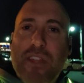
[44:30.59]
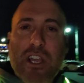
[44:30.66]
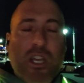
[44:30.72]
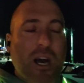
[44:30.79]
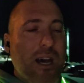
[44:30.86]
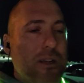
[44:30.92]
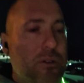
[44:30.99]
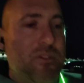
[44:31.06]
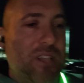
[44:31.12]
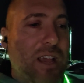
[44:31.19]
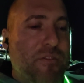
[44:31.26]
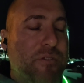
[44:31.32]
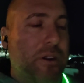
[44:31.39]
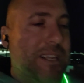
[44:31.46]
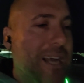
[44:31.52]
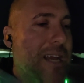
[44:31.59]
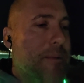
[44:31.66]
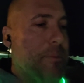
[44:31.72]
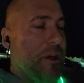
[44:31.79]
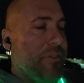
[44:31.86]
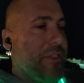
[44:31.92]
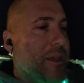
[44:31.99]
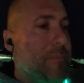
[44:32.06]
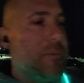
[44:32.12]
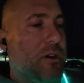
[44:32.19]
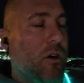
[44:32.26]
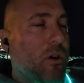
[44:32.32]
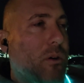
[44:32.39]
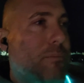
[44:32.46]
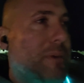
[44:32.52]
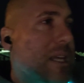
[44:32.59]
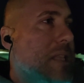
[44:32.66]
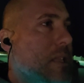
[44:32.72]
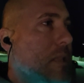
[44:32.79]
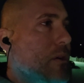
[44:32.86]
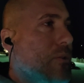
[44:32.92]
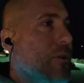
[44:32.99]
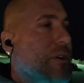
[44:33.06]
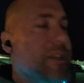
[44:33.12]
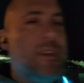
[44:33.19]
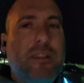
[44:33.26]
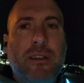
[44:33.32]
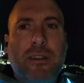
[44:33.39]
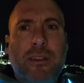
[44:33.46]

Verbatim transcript: The Cutters, I forgot about them. Oh my lord.